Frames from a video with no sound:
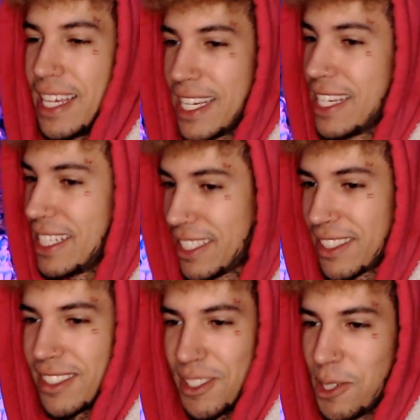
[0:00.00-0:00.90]

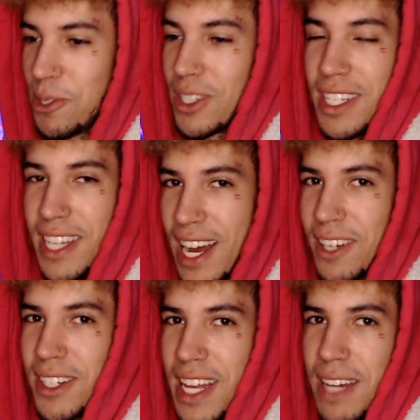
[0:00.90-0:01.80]
it's usually not
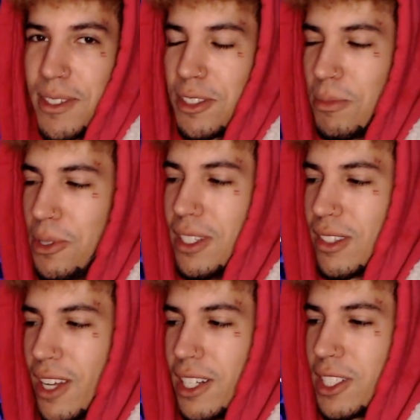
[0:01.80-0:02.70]
going to have the smoothest
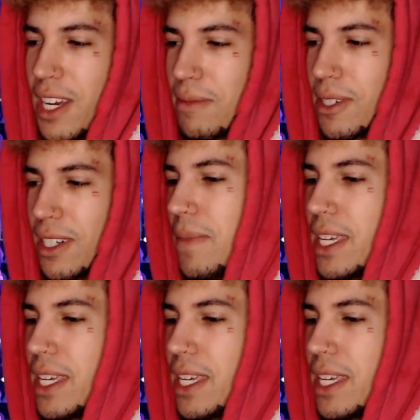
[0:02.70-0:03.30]
launch ever.